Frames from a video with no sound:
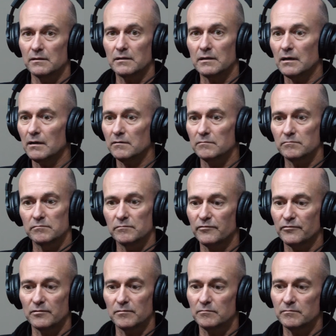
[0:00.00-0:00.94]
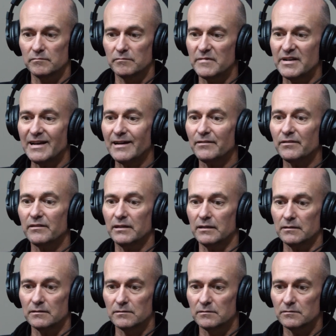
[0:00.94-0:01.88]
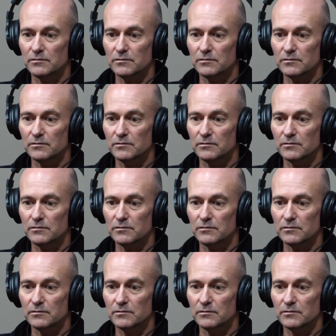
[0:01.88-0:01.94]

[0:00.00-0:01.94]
going from nothing